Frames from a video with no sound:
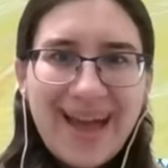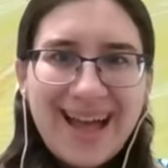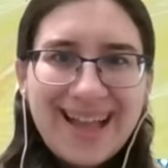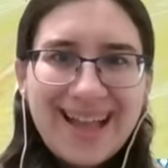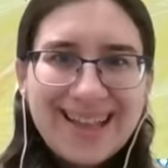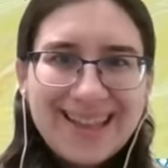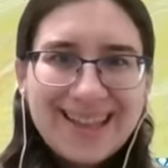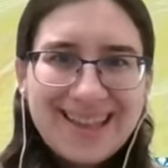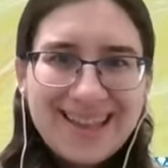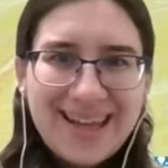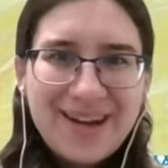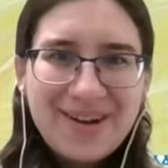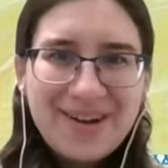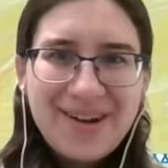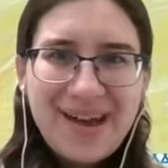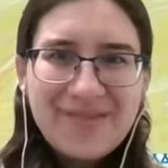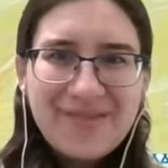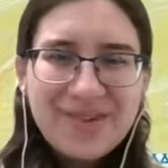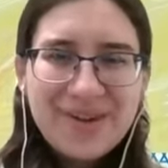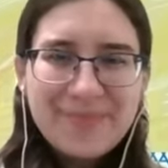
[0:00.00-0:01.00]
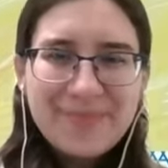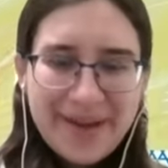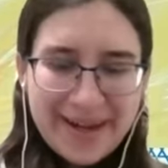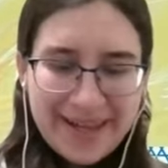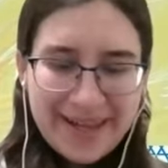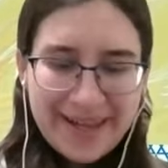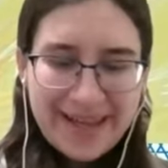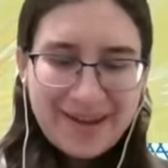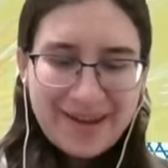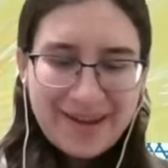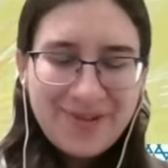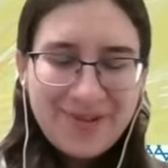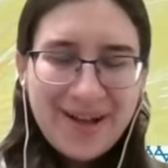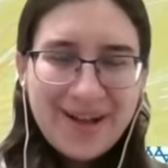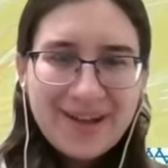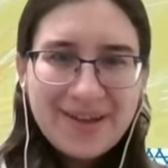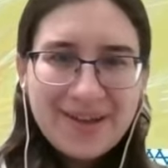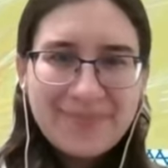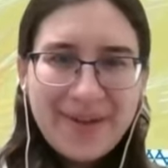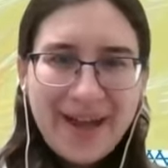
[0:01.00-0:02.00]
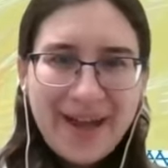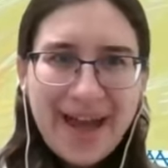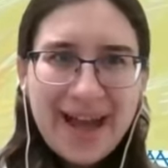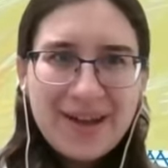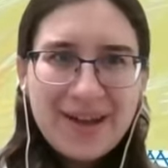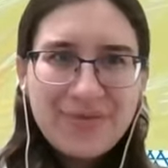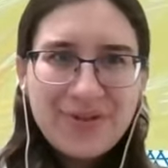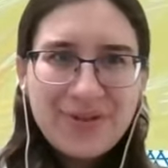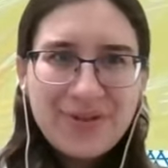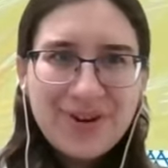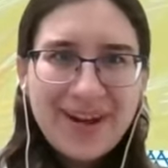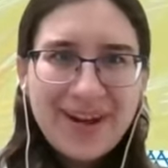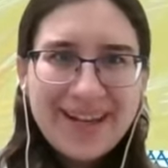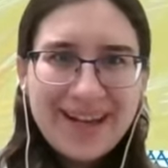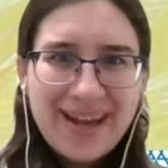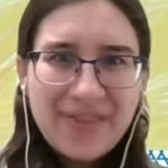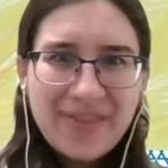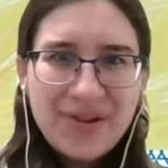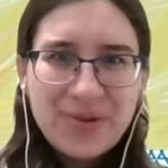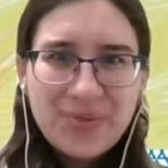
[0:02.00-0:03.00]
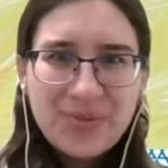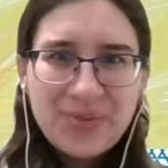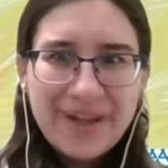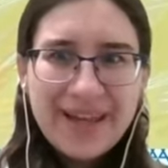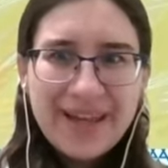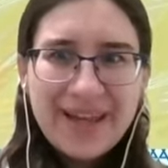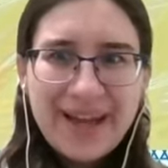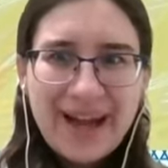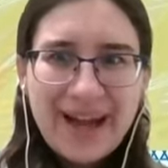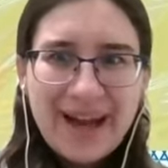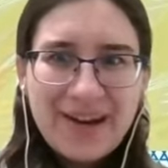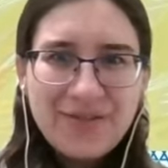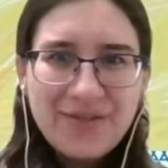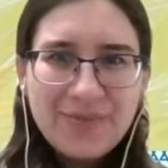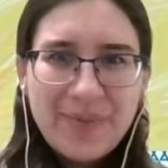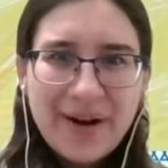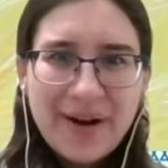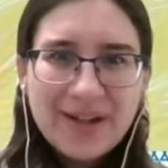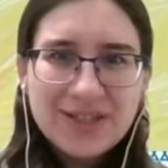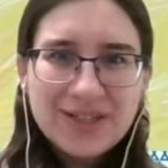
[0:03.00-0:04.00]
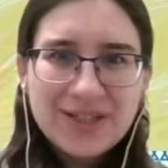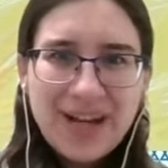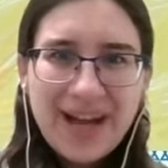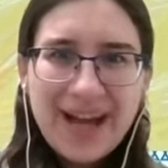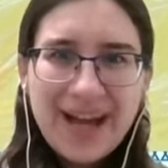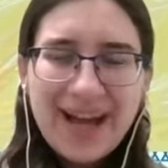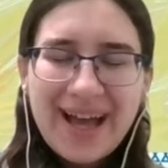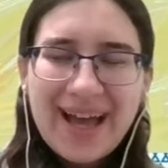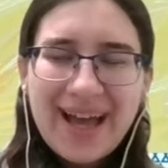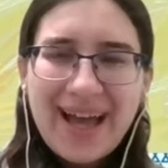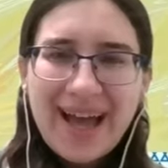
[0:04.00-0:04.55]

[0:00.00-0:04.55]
Hello, everybody, and welcome back for another week of Parsha.